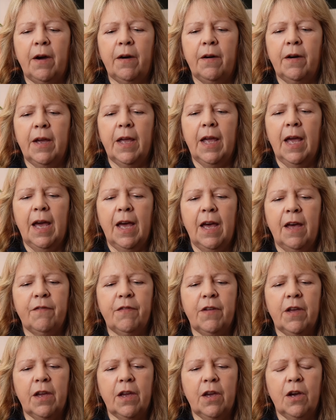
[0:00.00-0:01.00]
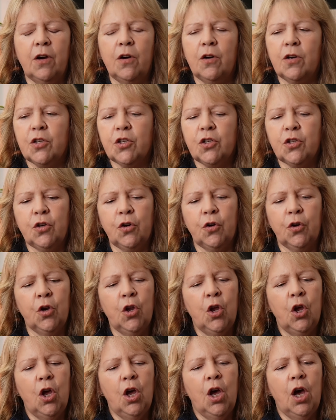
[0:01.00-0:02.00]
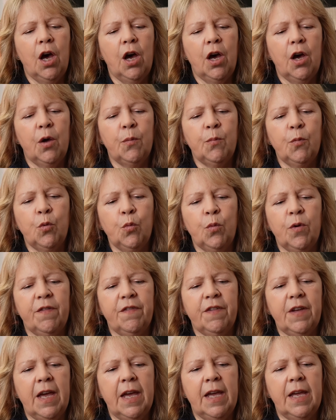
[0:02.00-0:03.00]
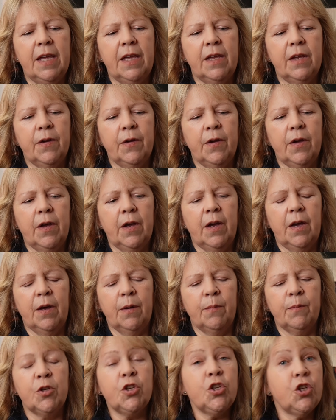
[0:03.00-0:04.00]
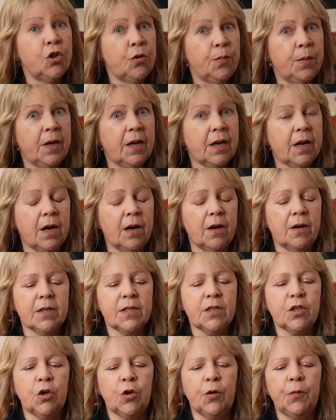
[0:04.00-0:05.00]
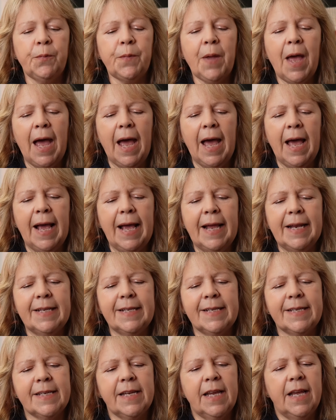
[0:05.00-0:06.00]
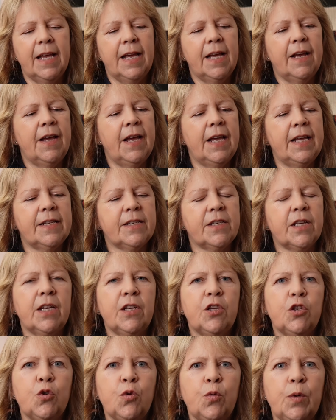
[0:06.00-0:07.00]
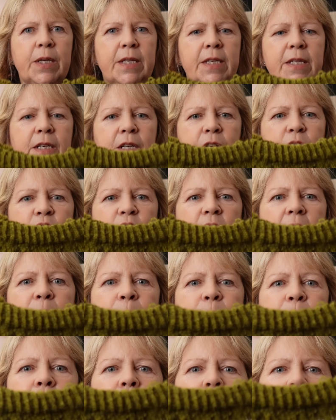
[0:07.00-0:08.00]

I have cast on with a tubular cast on, and it's a twisted rib.